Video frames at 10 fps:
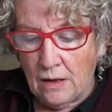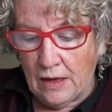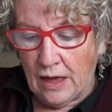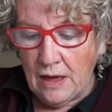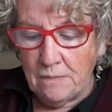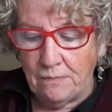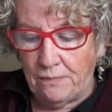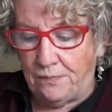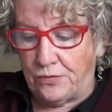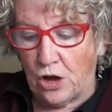Okay,
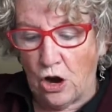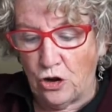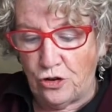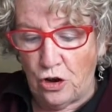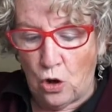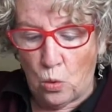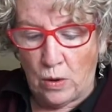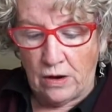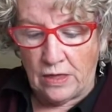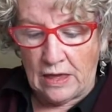it's hard to know
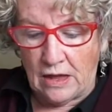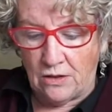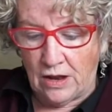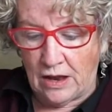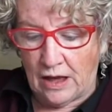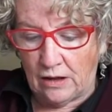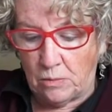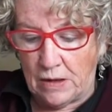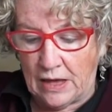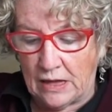where the Indian Act
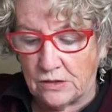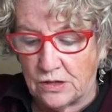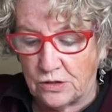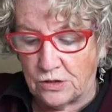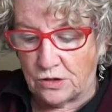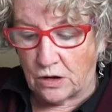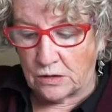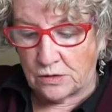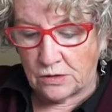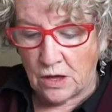begins and
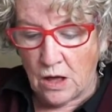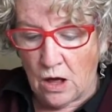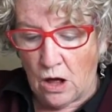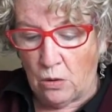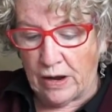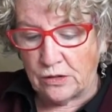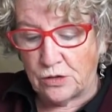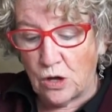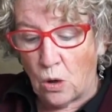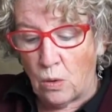starts. All right,
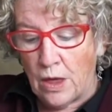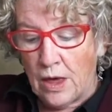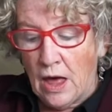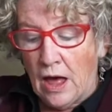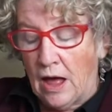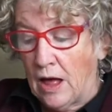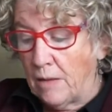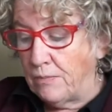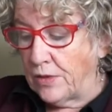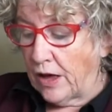so
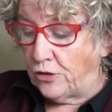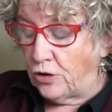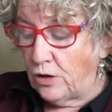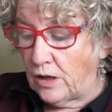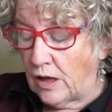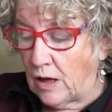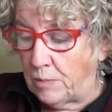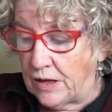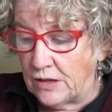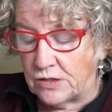I took a
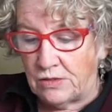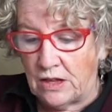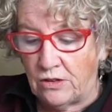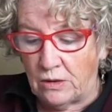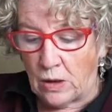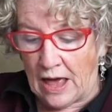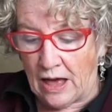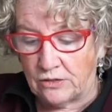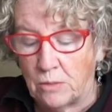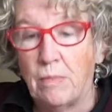piece of the Indian
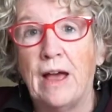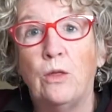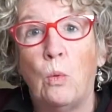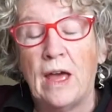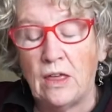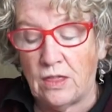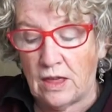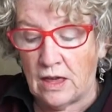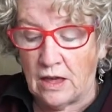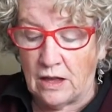Act, and by the way,
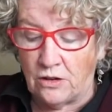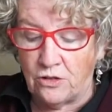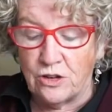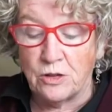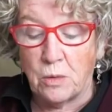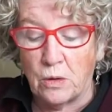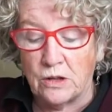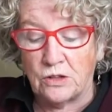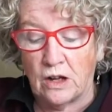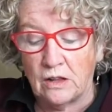the Indigenous poet
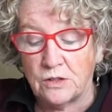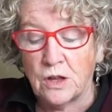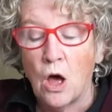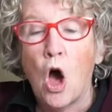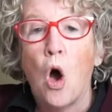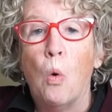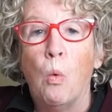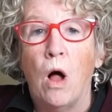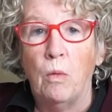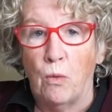is Douglas
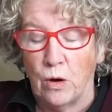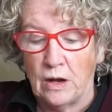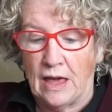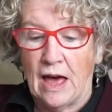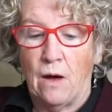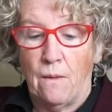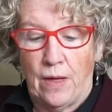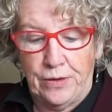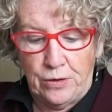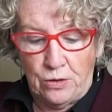Walborough.
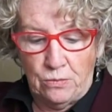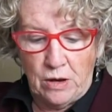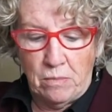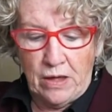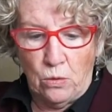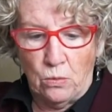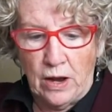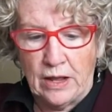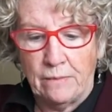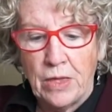I couldn't read my own
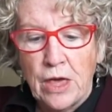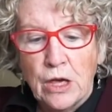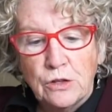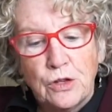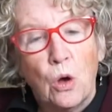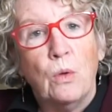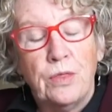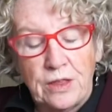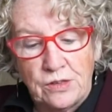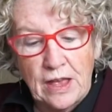writing. So
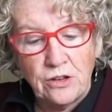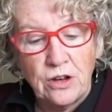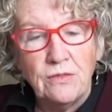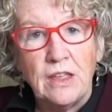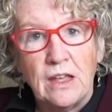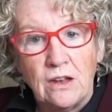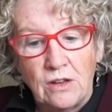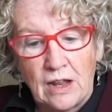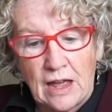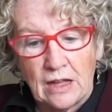the section of the
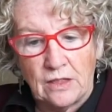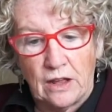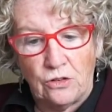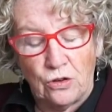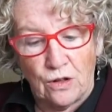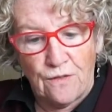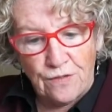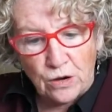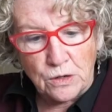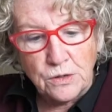Indian Act that I took
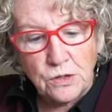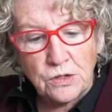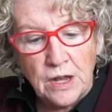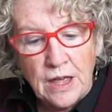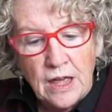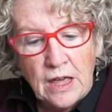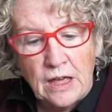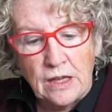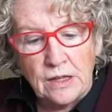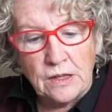first,
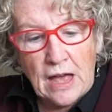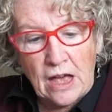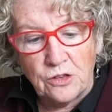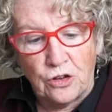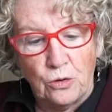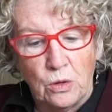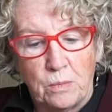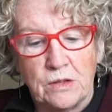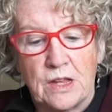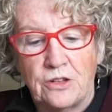it has to do with
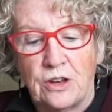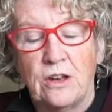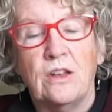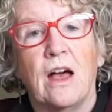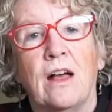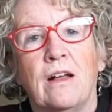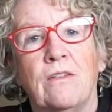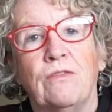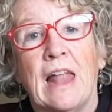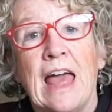possession
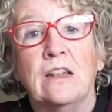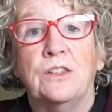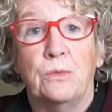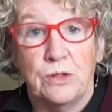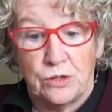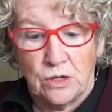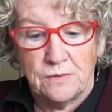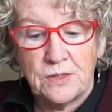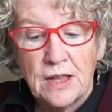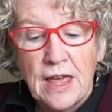of lands and
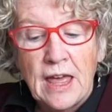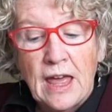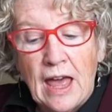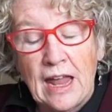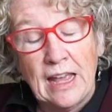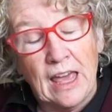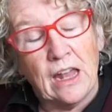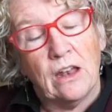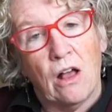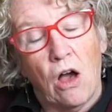reserves. And
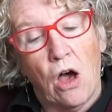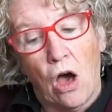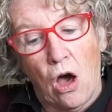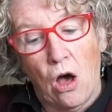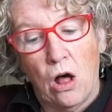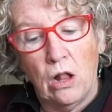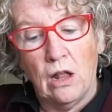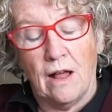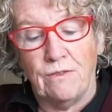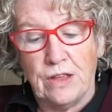again,
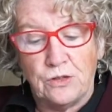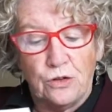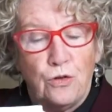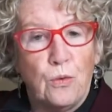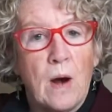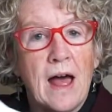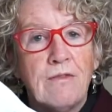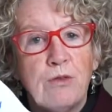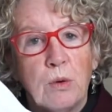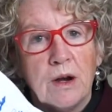all of this
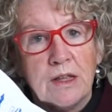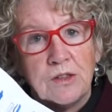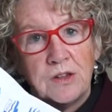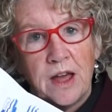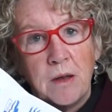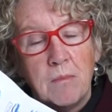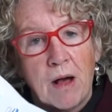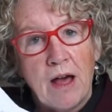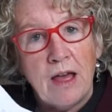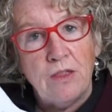draft work is done
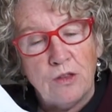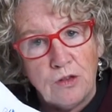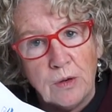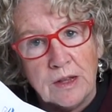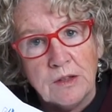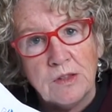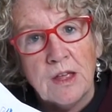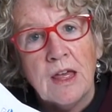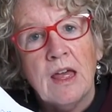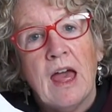by the students,
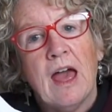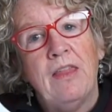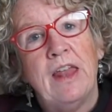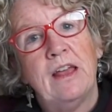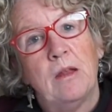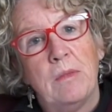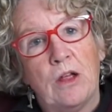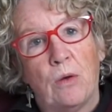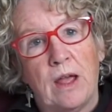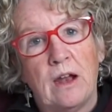and then it can be
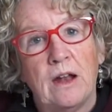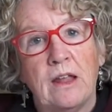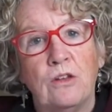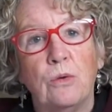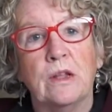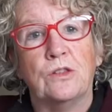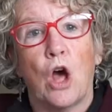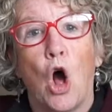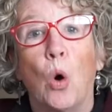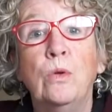created into
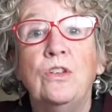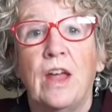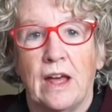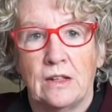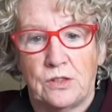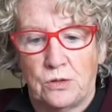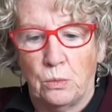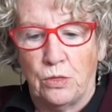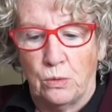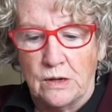its own text
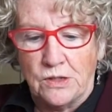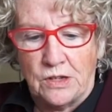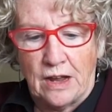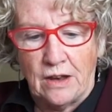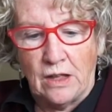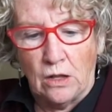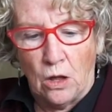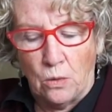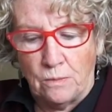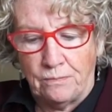with words standing
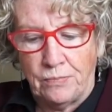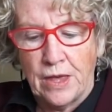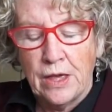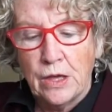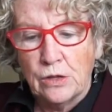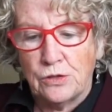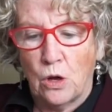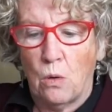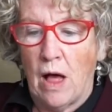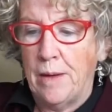alone.
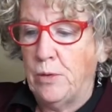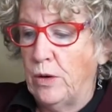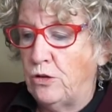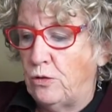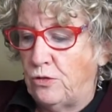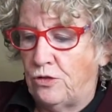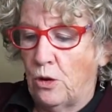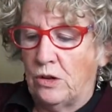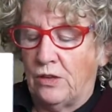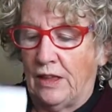So I'm going to
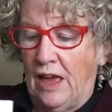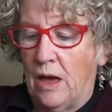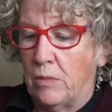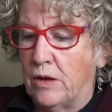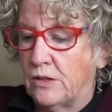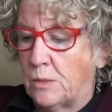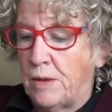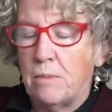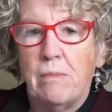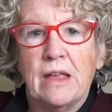show it to the camera. It's a
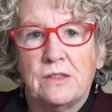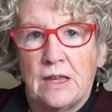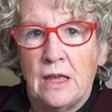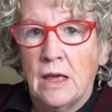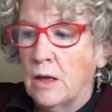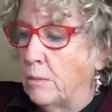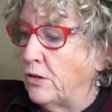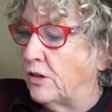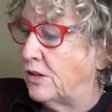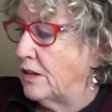bit messy, but
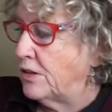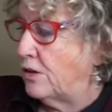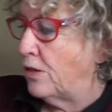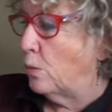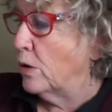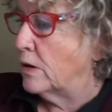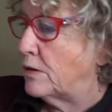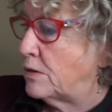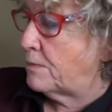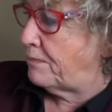just listen to the
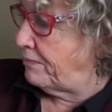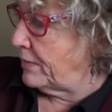words.